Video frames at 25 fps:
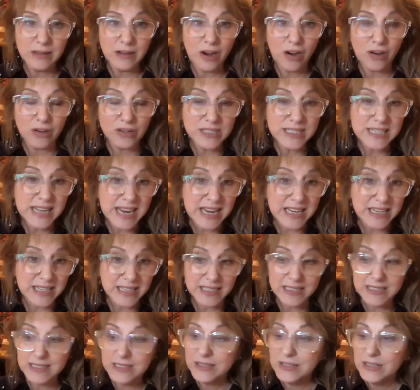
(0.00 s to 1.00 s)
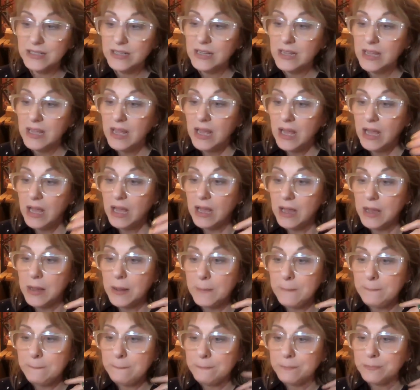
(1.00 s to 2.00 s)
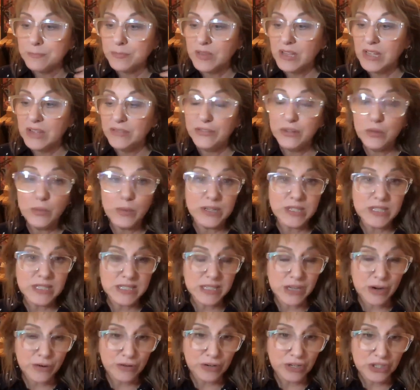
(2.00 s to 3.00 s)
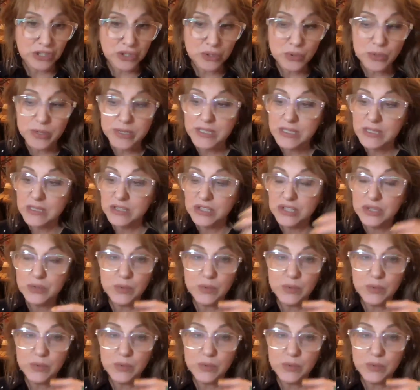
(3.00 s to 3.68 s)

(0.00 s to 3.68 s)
are dated. If you want Discovering Choices,